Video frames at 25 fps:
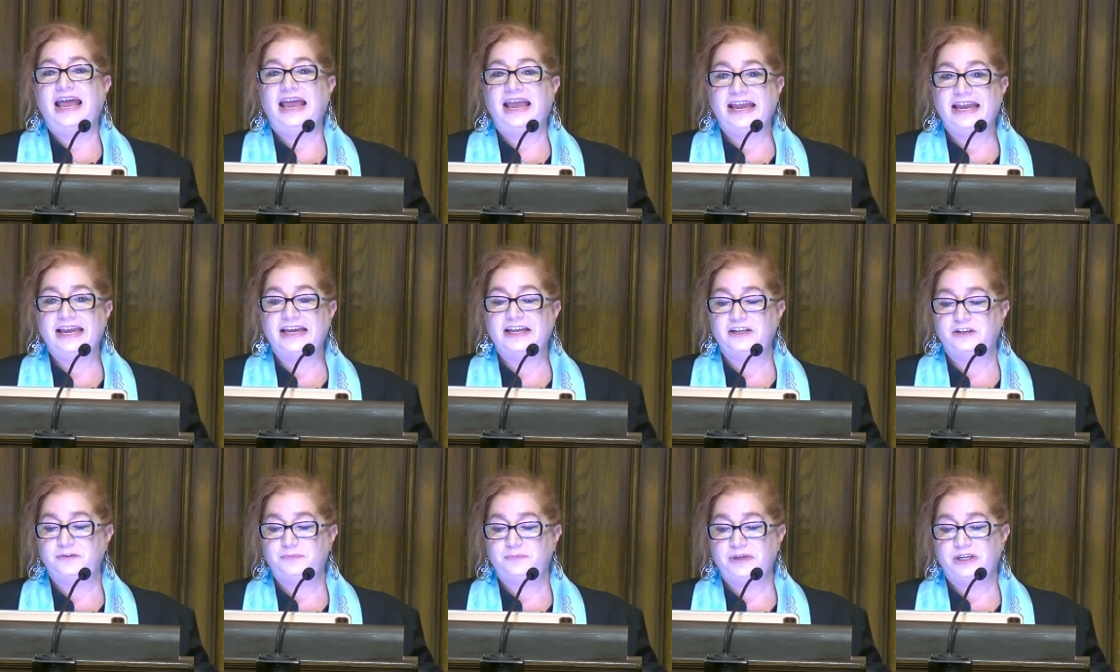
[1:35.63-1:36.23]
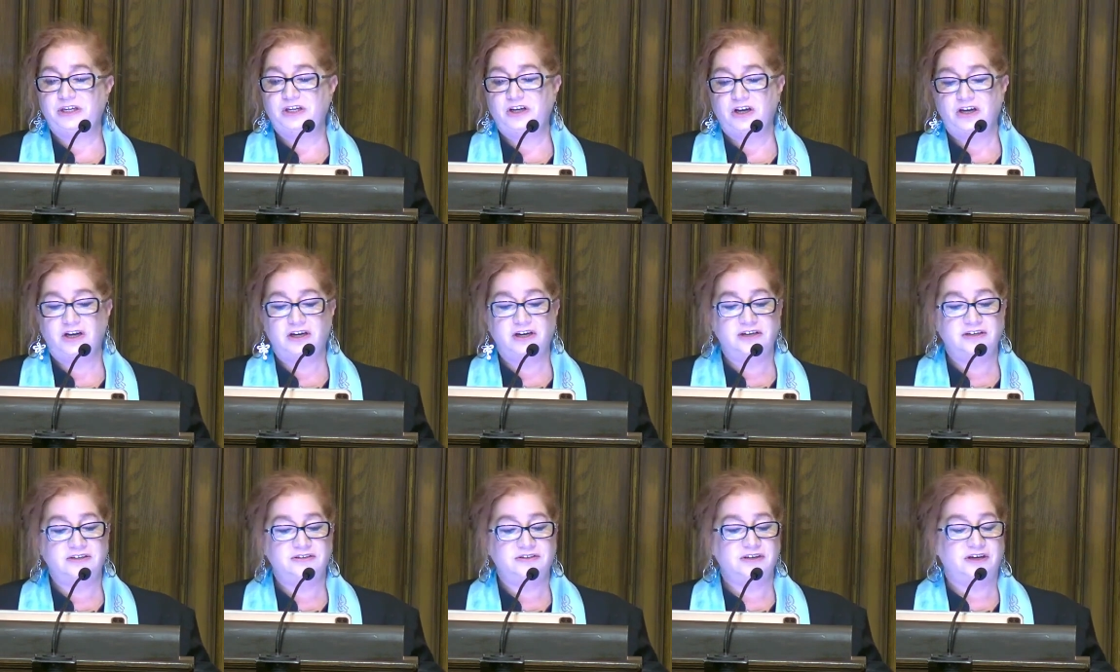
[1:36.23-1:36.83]
and
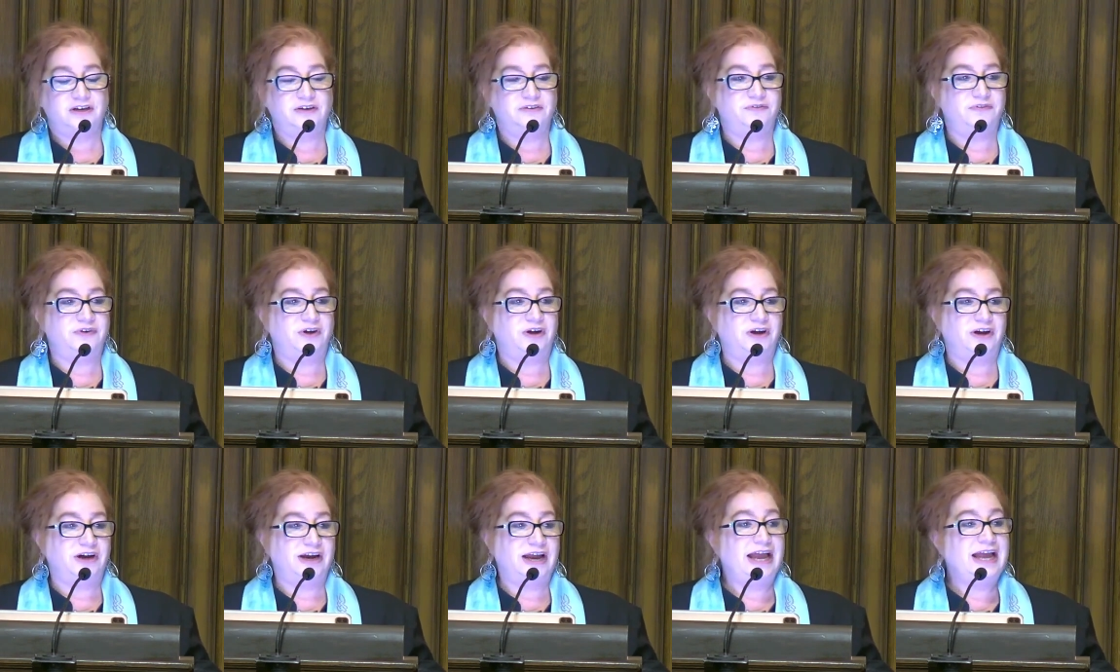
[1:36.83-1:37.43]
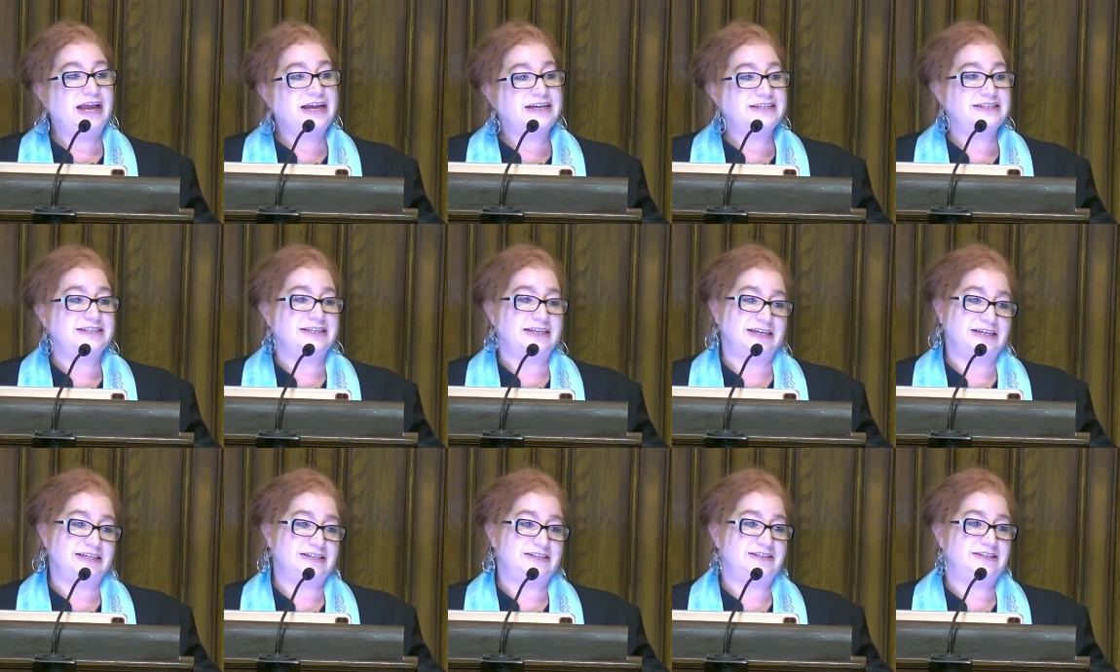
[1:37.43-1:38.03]
because of our
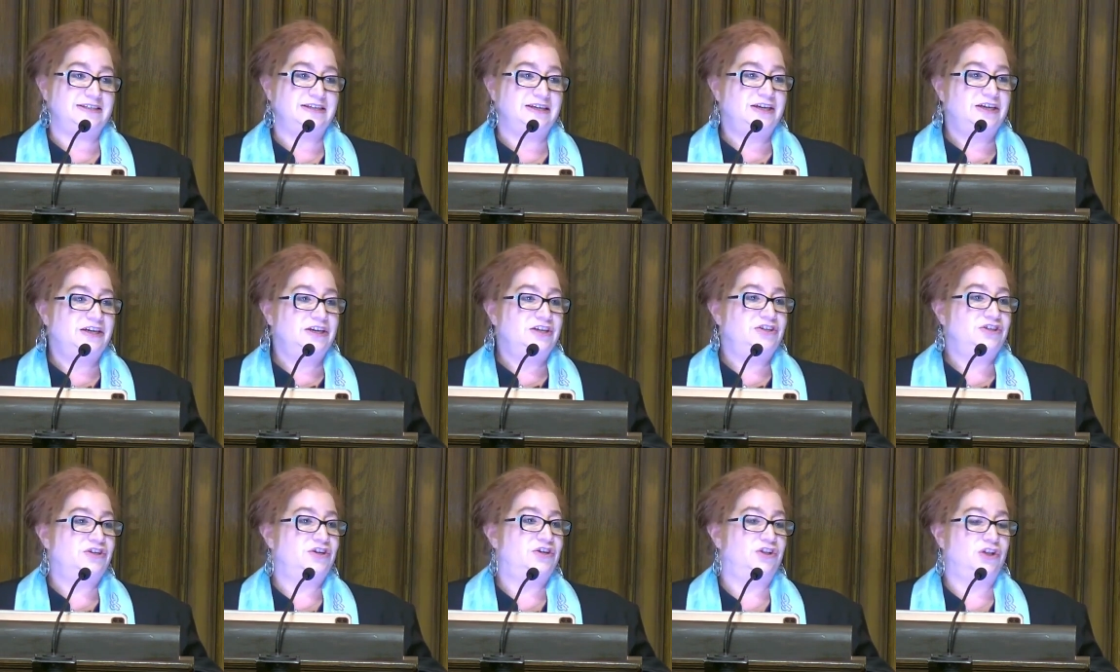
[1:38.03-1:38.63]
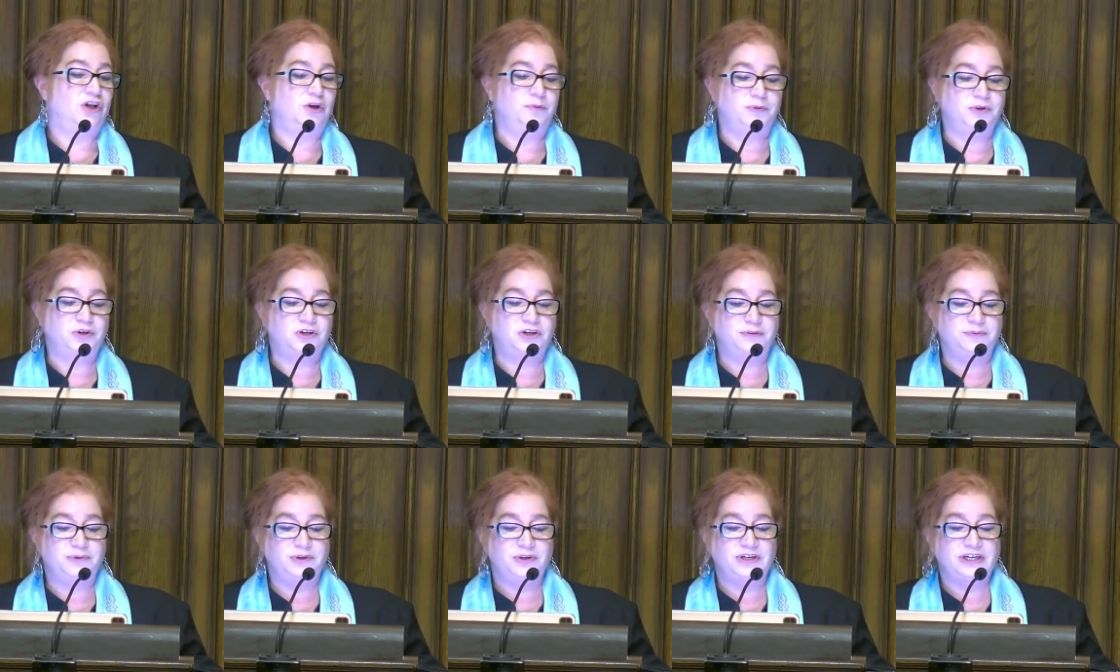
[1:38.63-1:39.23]
access to global
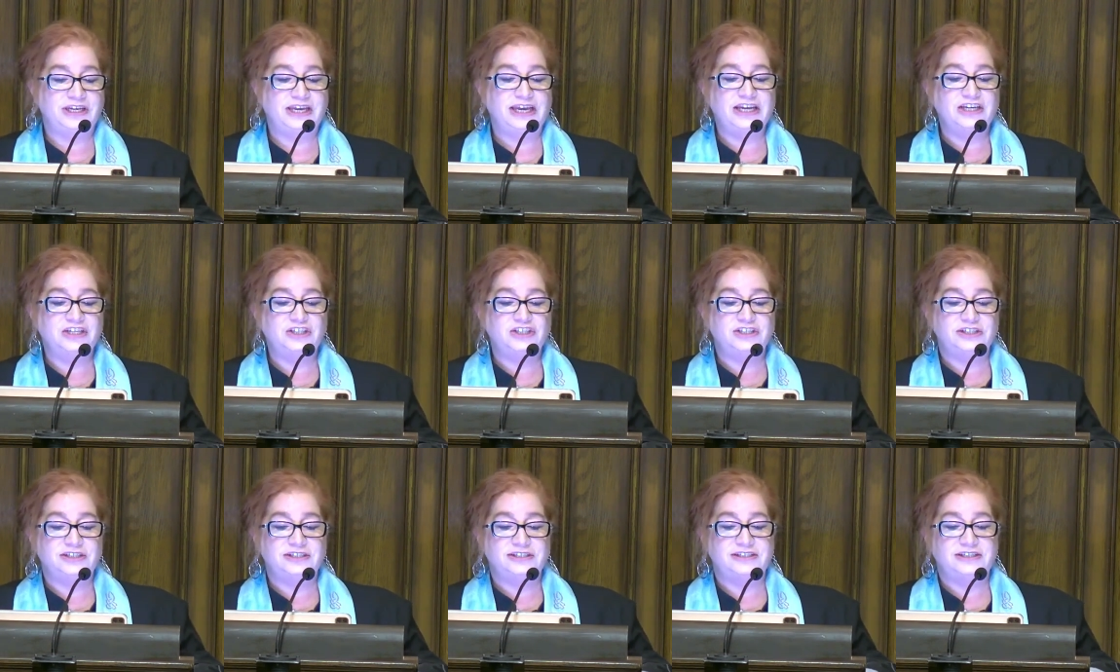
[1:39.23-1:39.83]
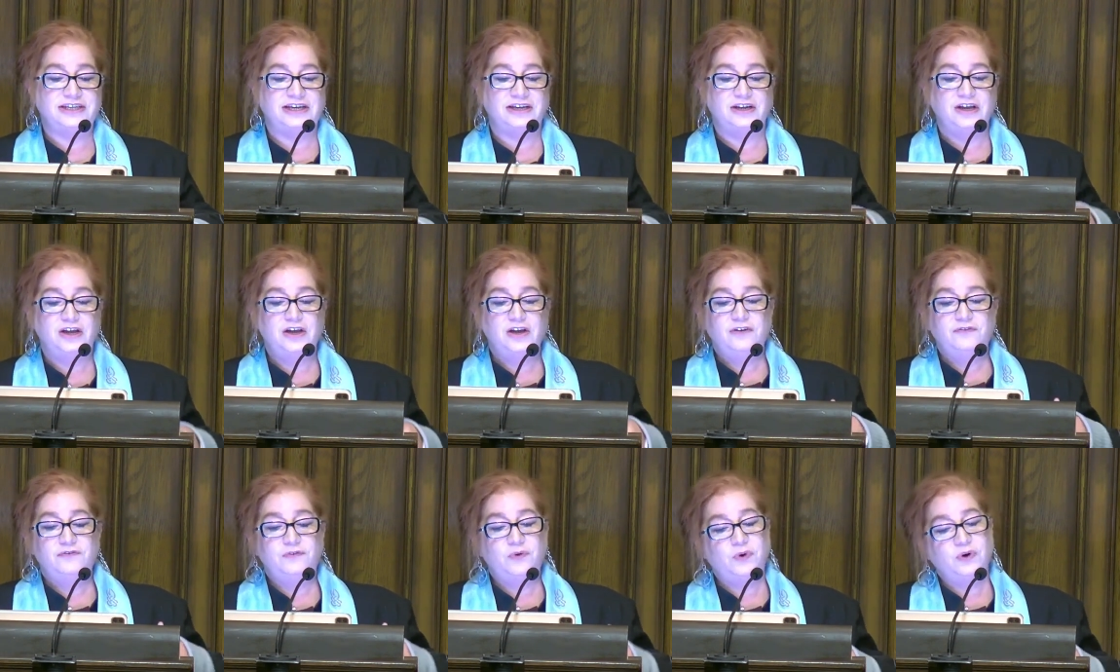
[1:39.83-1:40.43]
communications
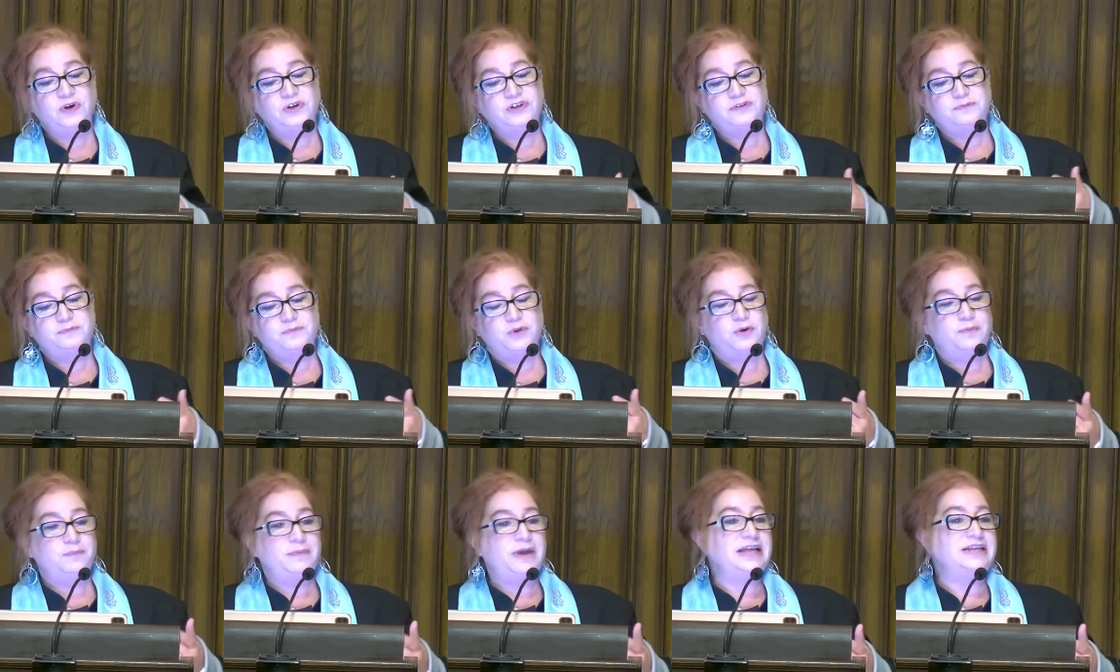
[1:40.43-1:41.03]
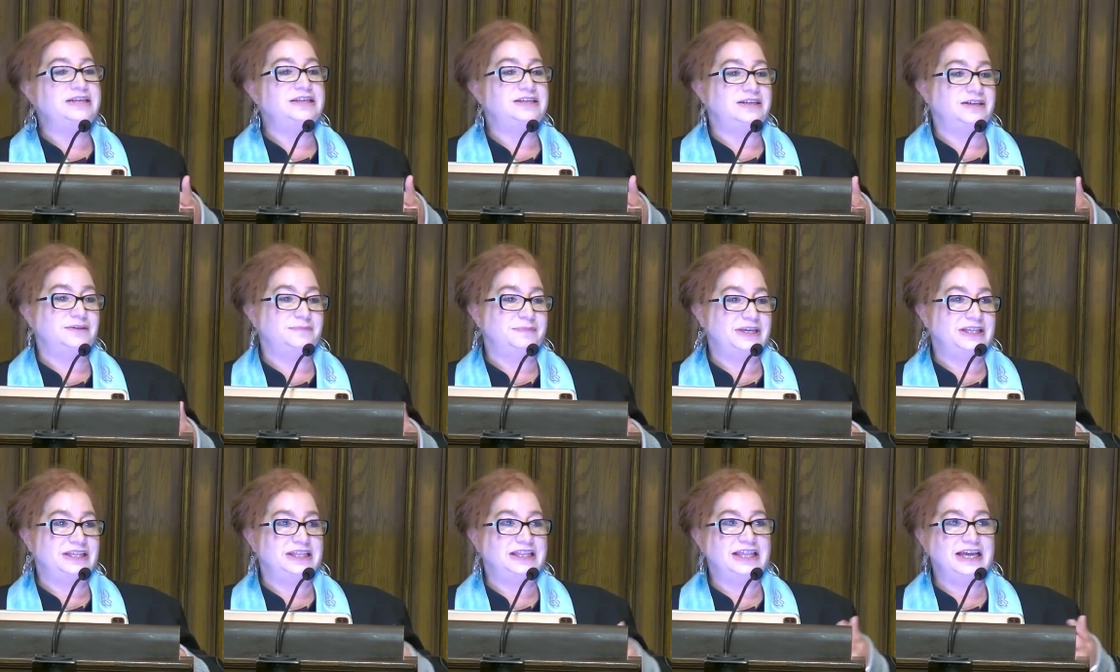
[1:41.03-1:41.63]
that force
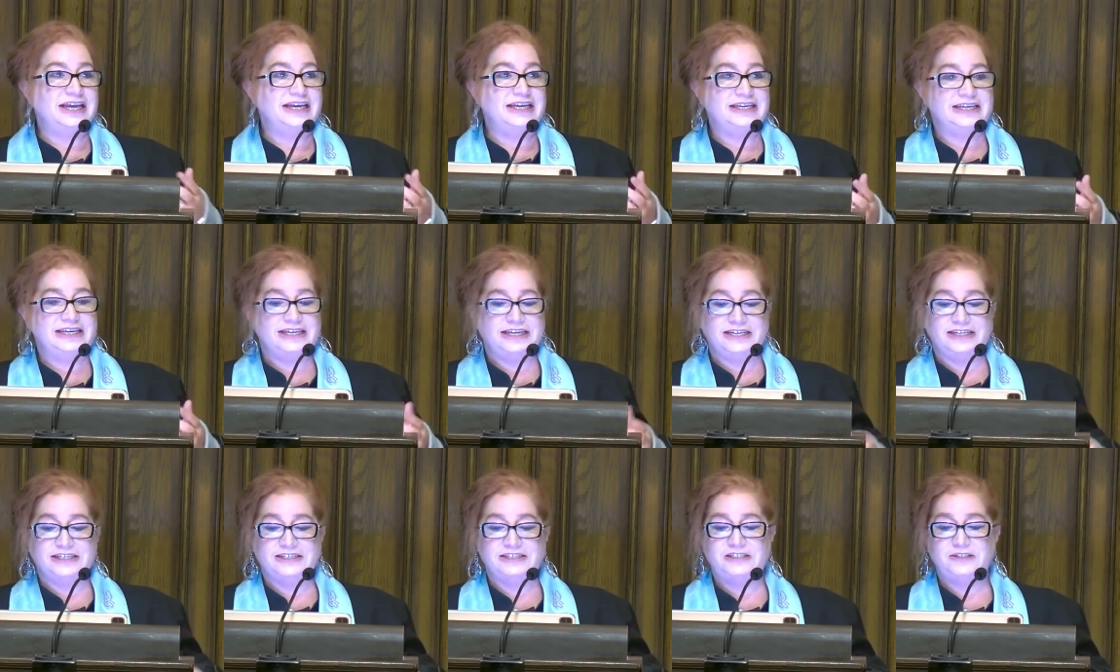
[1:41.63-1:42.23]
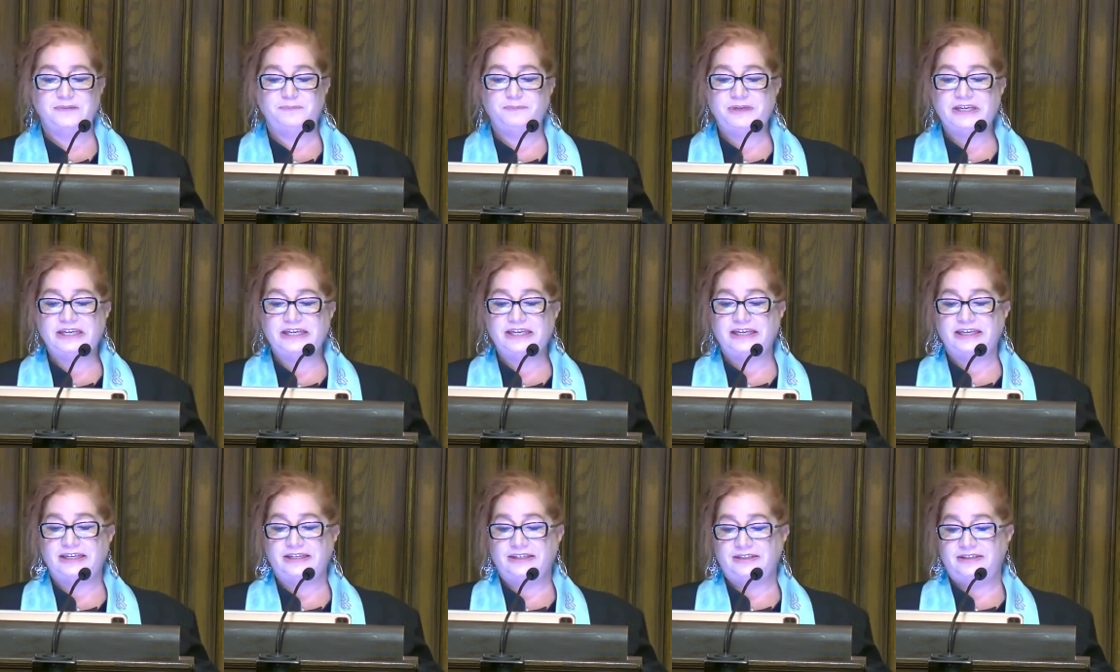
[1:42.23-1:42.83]
momentum at lightning
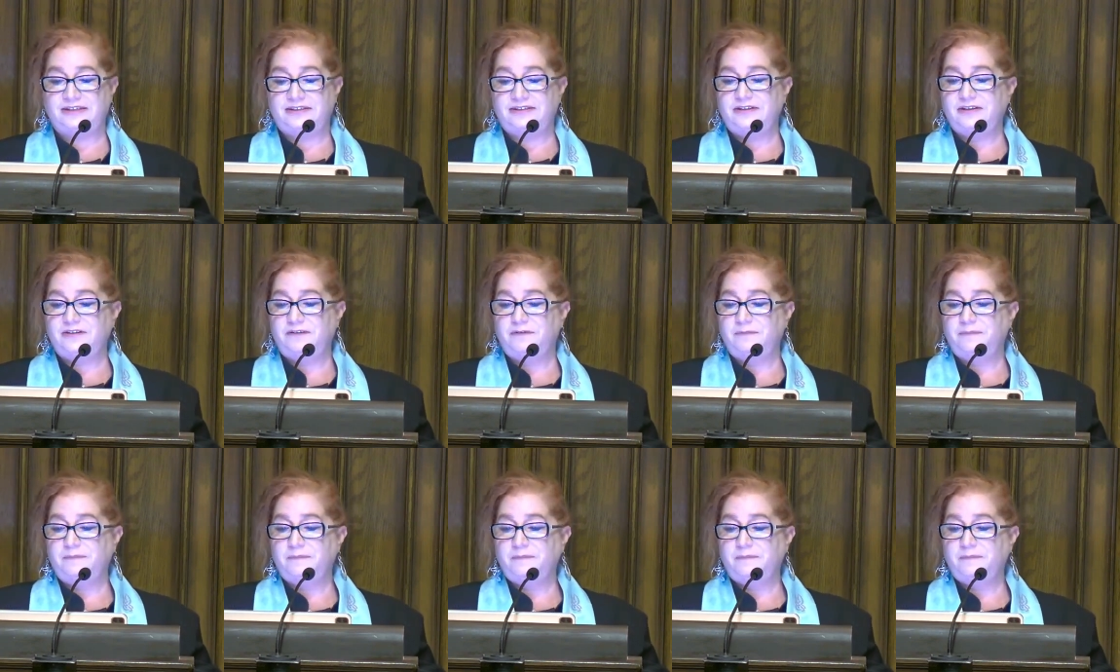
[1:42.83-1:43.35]
speeds.